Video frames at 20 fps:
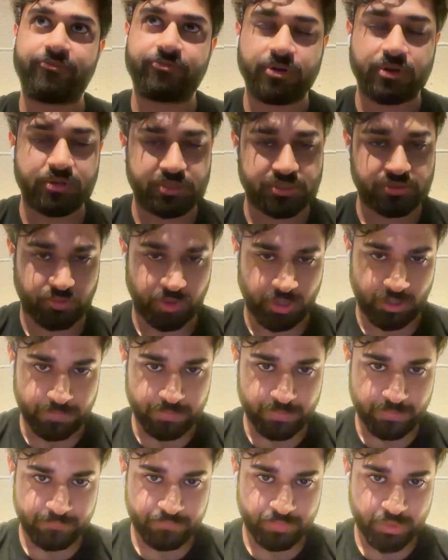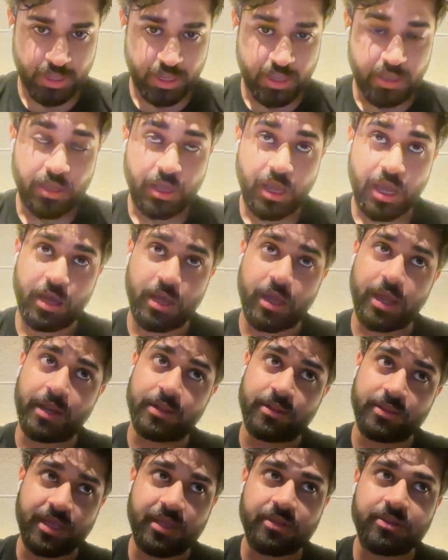after the scrape.
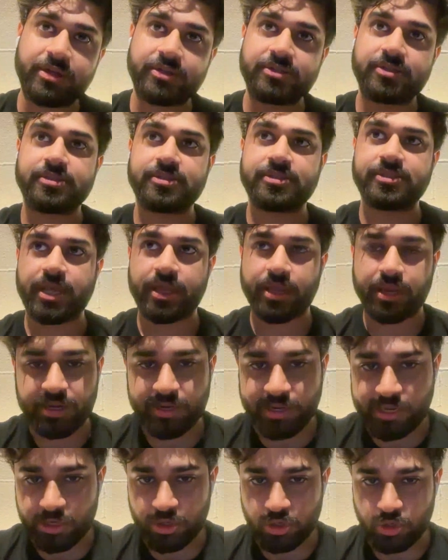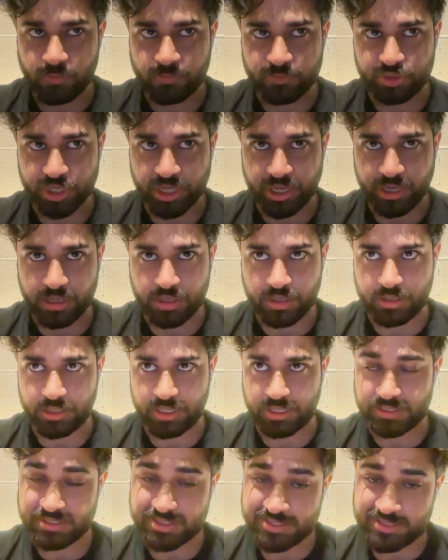And then there's a second dedupe check
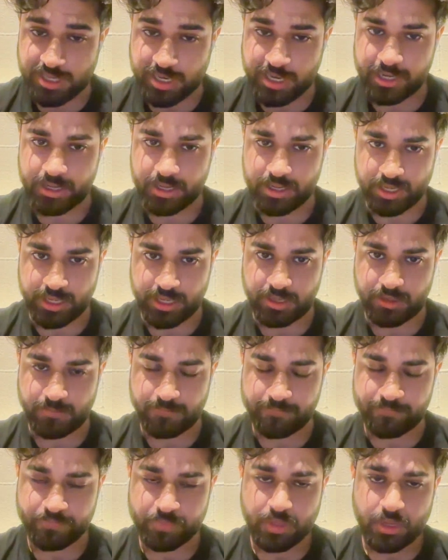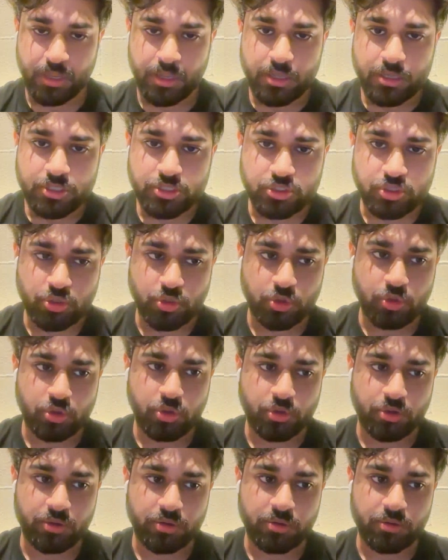inside Clay.
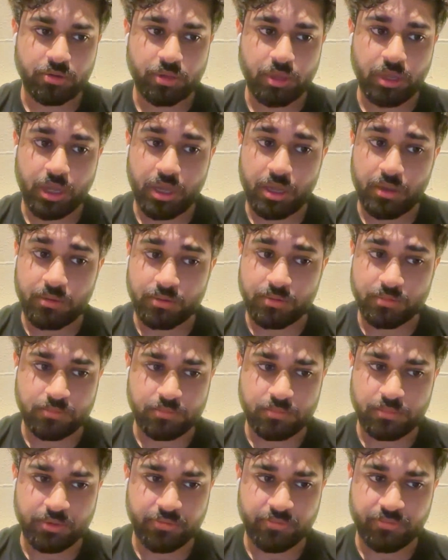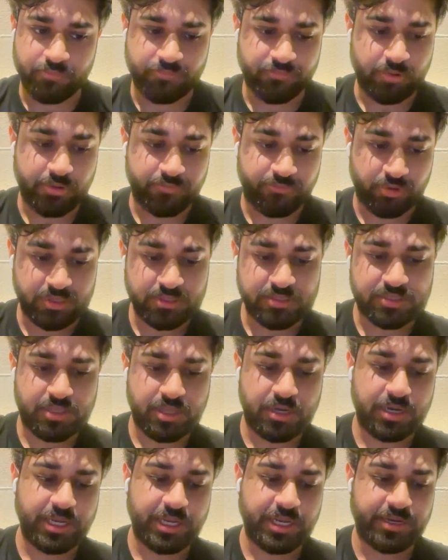So
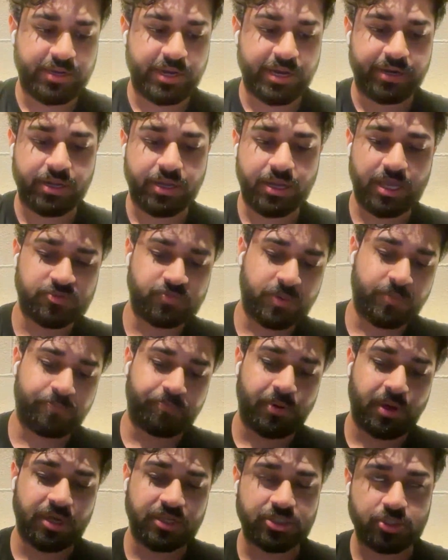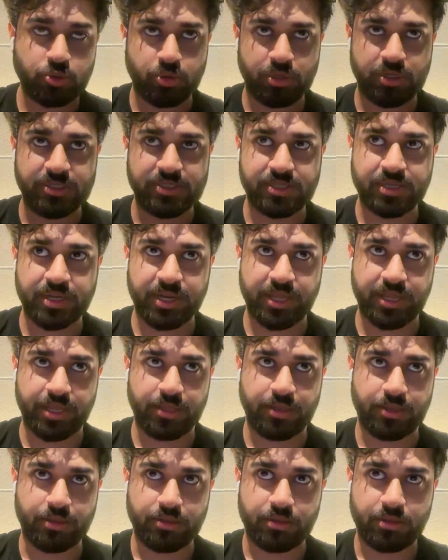once the lead data has been passed towards
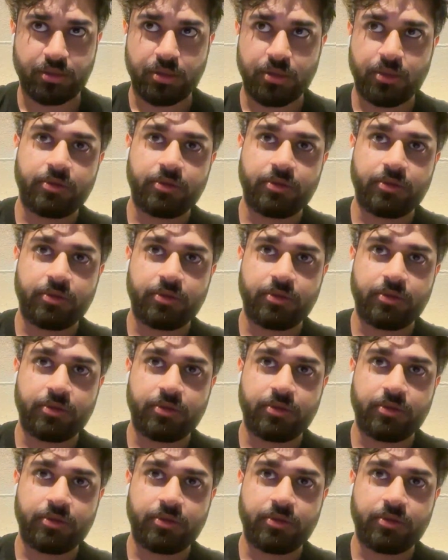Clay,